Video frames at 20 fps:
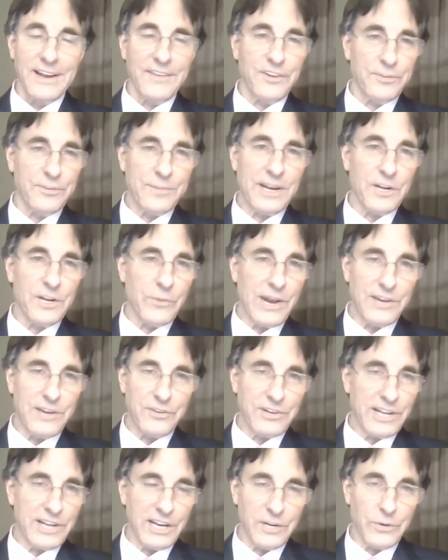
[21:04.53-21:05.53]
And there's many
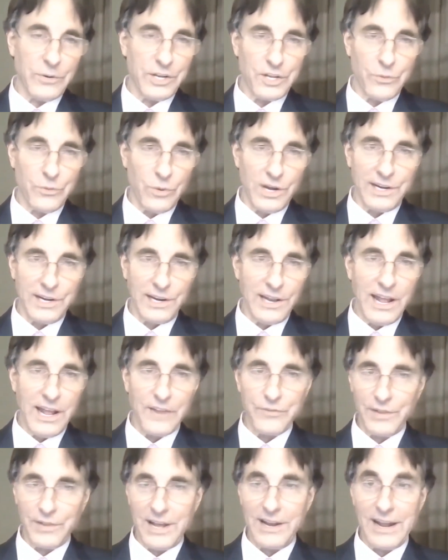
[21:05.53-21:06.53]
ways of getting what you want in
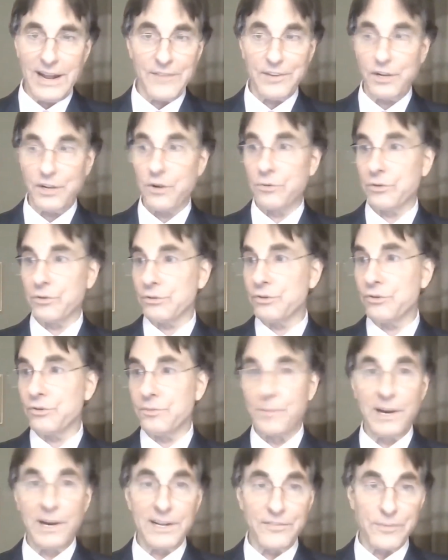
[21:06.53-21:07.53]
life without having to go
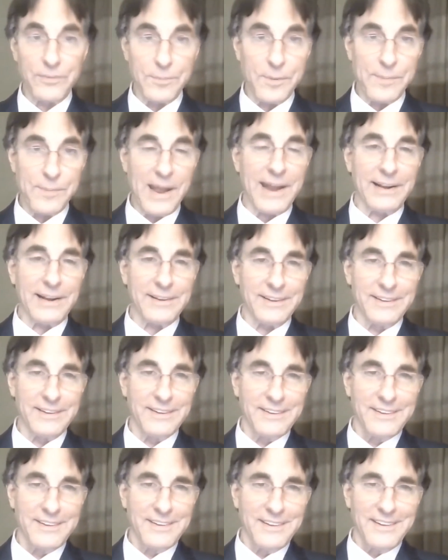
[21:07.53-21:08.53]
use money from a bank.
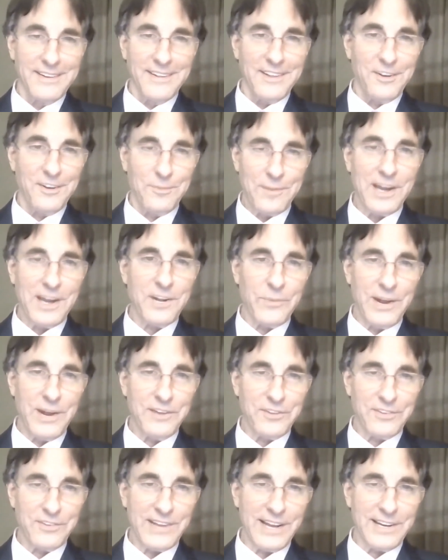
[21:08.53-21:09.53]
There's many
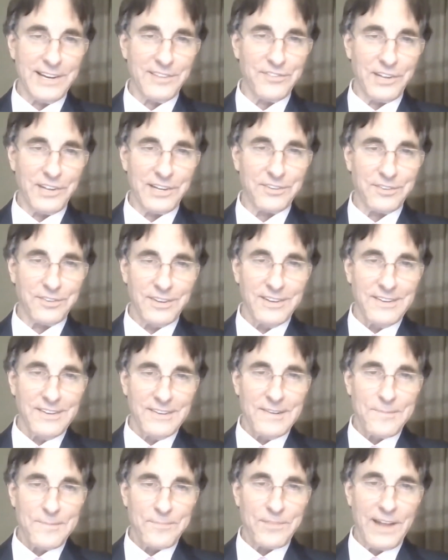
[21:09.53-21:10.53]
ways of getting things.
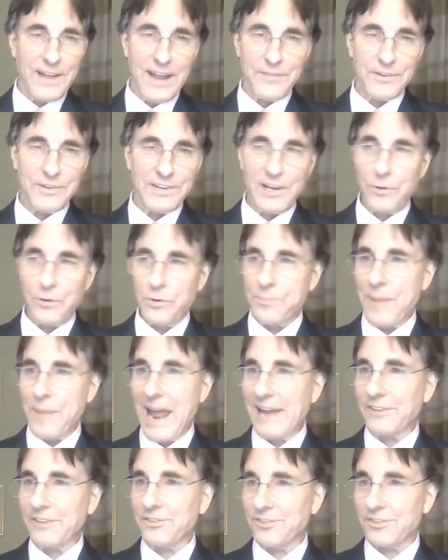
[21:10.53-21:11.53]
I haven't dealt with
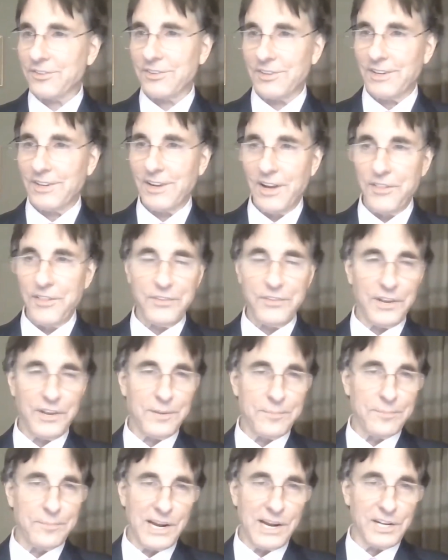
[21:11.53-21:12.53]
banks other
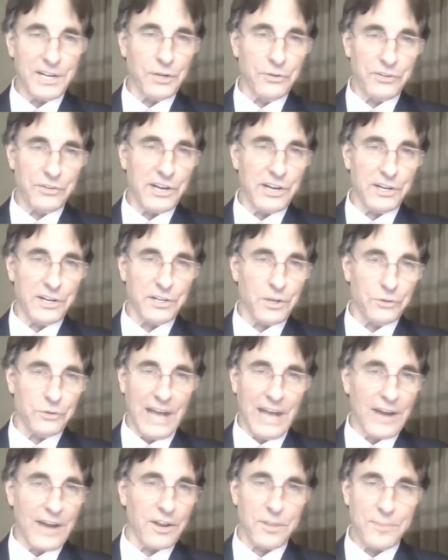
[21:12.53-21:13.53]
than money goes in and
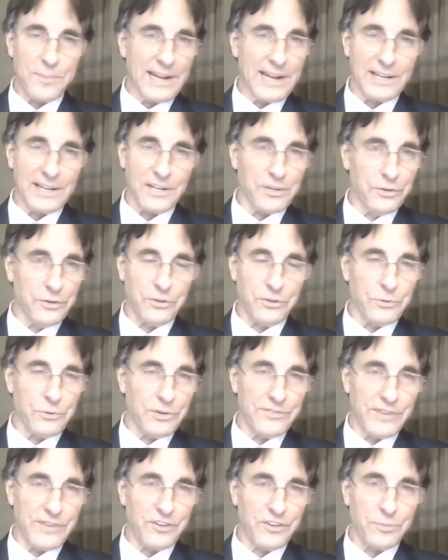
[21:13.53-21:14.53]
goes out of the bank and goes
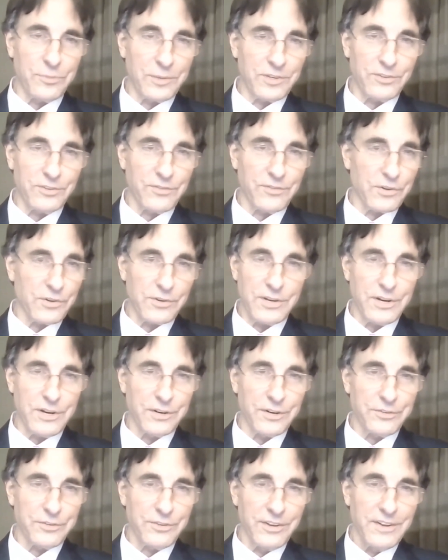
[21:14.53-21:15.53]
into investments for
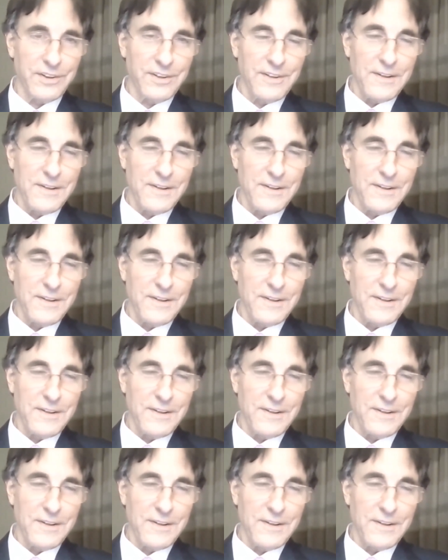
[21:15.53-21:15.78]
years.